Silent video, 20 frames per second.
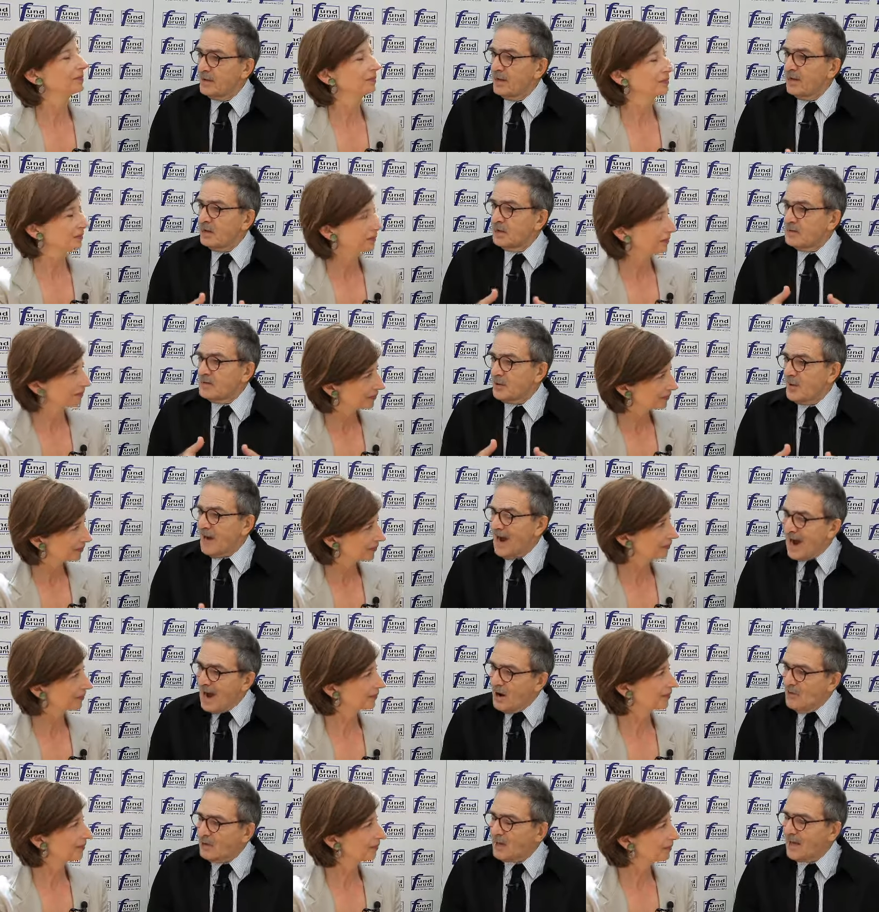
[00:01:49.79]
Speaker 1: And so,
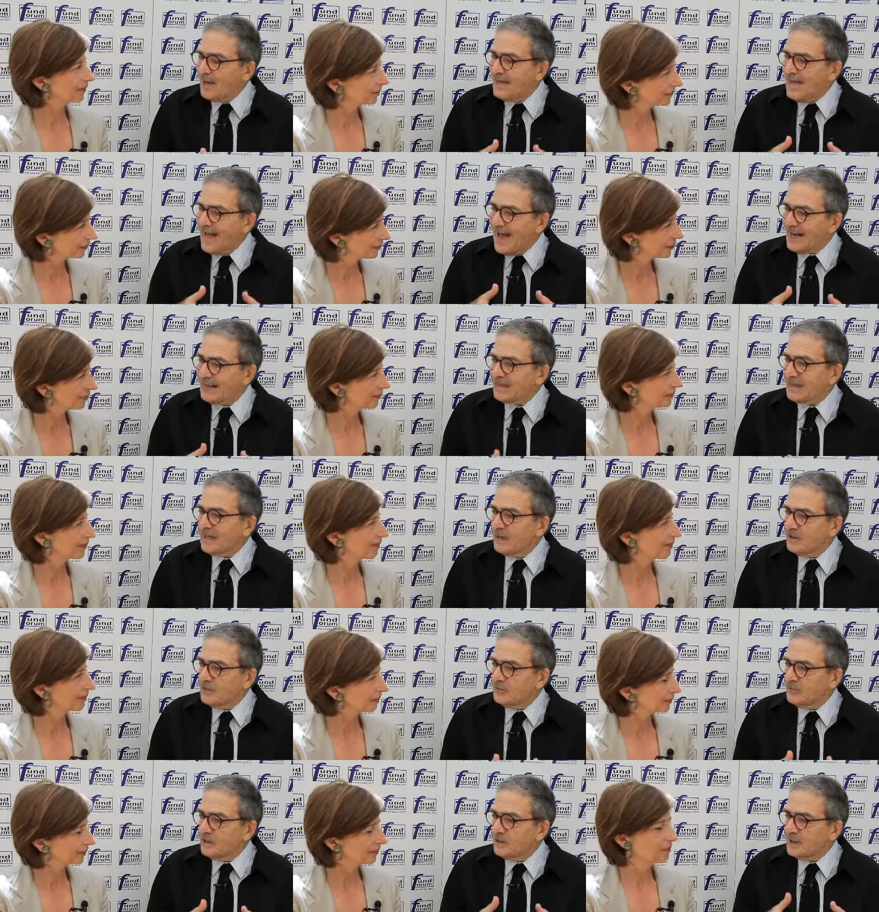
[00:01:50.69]
how can that
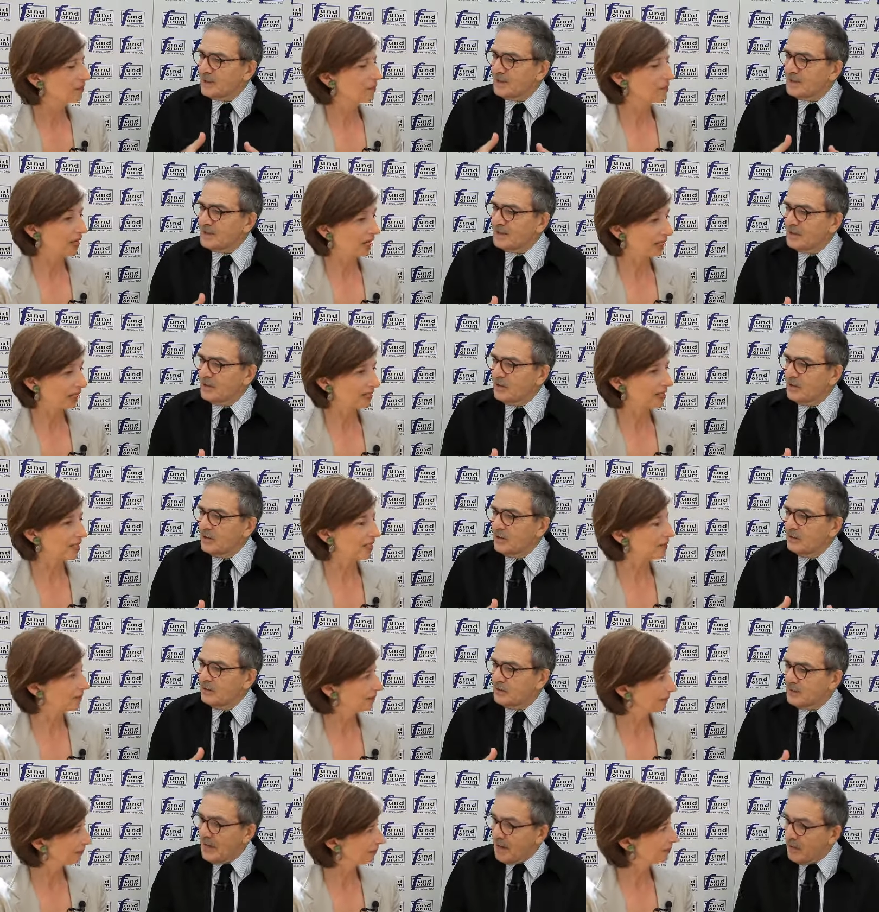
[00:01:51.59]
country continue Built. to
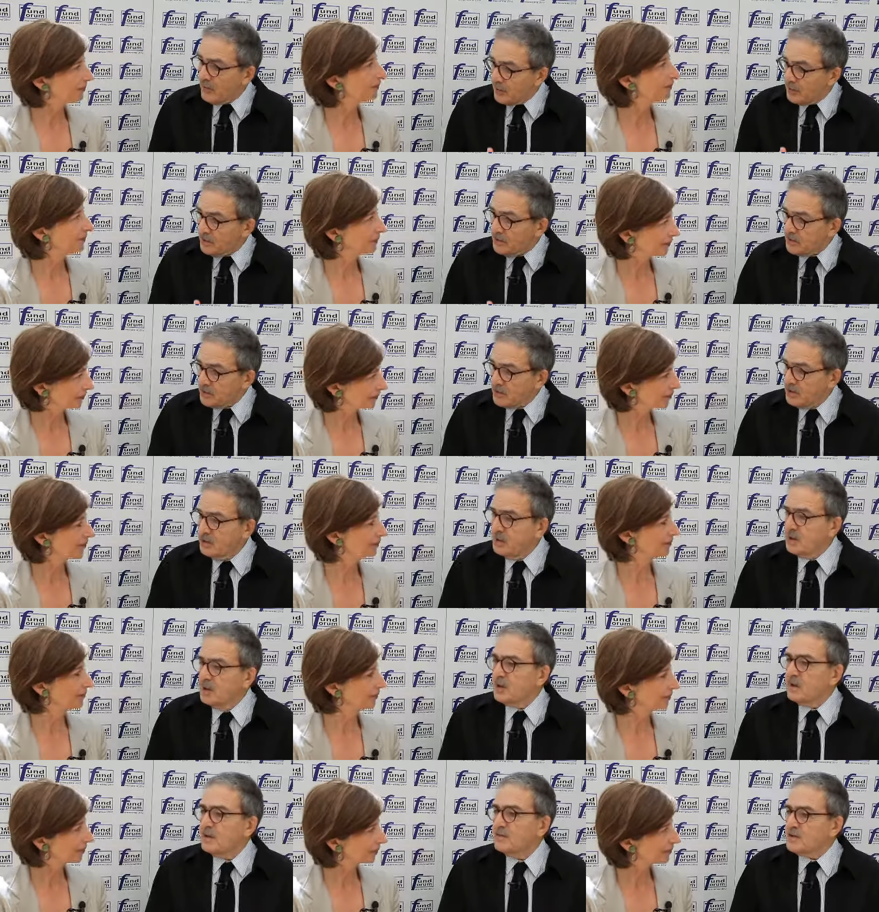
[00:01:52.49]
flourish
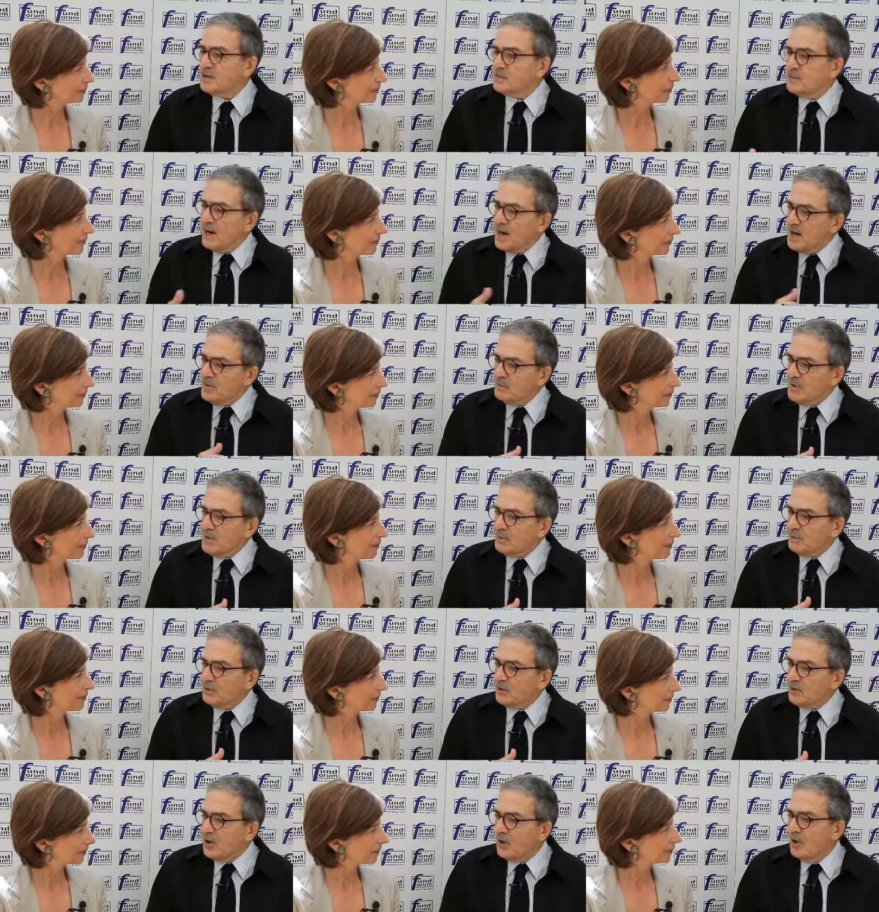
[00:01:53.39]
mm. if smart
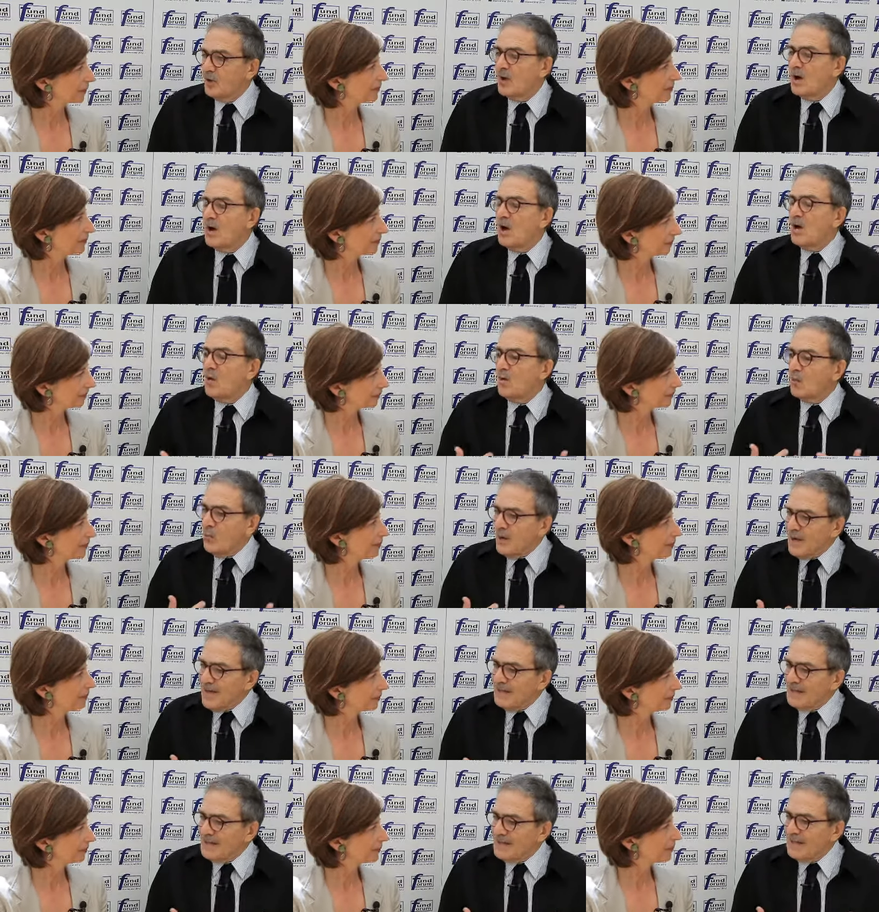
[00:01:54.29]
people go?
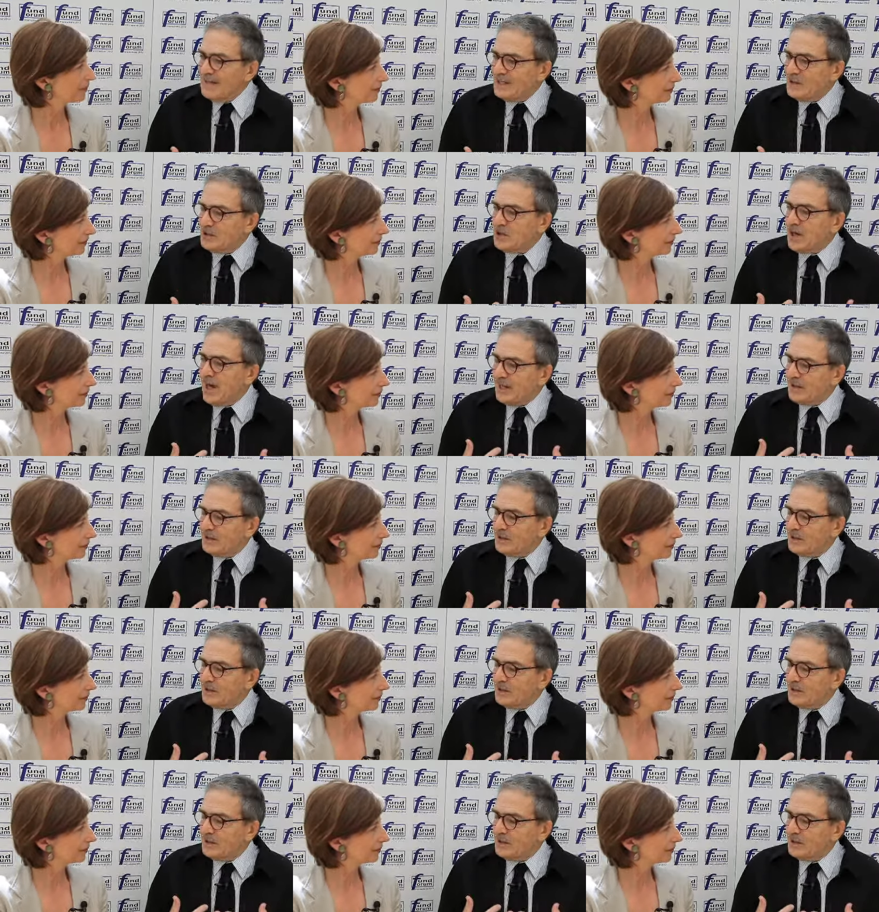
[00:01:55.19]
We teach at the